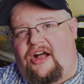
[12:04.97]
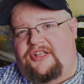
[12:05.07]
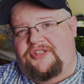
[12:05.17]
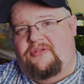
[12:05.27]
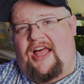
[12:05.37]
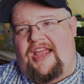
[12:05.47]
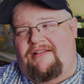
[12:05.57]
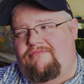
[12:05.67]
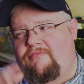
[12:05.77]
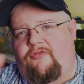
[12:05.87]
I'll do
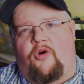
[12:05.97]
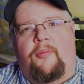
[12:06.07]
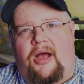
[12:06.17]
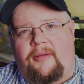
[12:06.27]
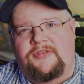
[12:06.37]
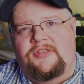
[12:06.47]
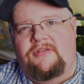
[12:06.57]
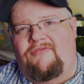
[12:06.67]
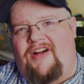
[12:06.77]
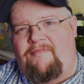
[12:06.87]
like 4
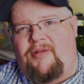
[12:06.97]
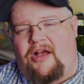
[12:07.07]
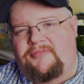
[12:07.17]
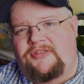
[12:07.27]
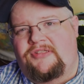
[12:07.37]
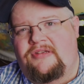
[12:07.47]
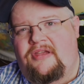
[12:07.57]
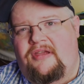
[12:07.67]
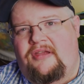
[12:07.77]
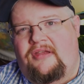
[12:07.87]
pumps, 5 pumps.
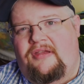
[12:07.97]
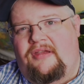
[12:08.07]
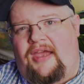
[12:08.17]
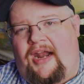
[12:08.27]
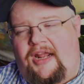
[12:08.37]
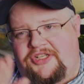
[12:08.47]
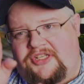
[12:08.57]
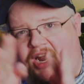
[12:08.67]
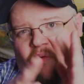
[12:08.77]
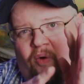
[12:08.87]
And I just
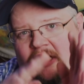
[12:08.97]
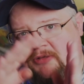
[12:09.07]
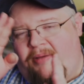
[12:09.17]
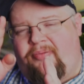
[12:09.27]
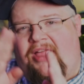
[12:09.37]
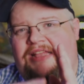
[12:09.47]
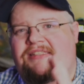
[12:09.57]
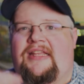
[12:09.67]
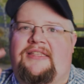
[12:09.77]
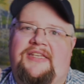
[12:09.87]
kind of watch my
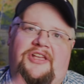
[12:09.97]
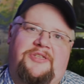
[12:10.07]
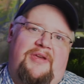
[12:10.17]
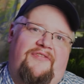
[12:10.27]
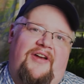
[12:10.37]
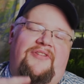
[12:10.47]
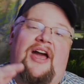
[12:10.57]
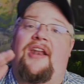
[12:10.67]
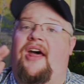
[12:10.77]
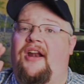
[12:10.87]
plants, and it tells me if I've
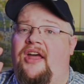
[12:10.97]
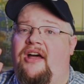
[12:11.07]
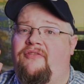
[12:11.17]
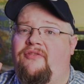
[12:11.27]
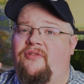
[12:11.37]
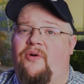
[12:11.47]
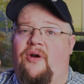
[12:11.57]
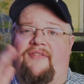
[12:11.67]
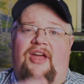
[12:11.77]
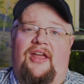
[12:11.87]
got not enough
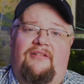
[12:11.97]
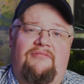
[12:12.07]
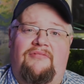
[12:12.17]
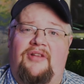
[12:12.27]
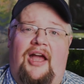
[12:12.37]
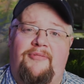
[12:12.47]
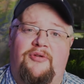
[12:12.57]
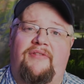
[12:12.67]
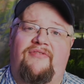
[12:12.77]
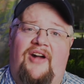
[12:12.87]
or I'm
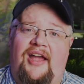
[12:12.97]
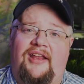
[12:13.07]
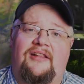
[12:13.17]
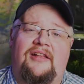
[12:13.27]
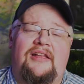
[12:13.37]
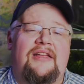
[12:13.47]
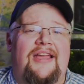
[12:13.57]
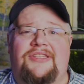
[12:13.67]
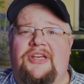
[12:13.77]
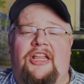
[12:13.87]
doing fine.
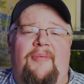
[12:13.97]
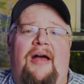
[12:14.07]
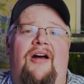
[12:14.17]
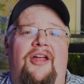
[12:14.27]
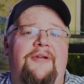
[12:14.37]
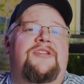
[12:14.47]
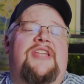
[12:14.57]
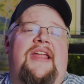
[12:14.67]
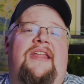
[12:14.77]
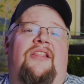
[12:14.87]
It's all about
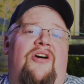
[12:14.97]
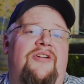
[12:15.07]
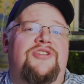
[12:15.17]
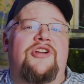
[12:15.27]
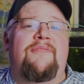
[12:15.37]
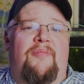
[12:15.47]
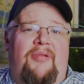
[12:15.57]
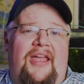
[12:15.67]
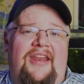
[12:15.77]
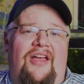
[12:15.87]
understanding long-term your
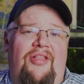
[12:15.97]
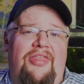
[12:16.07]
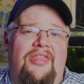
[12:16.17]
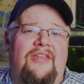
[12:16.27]
plant health.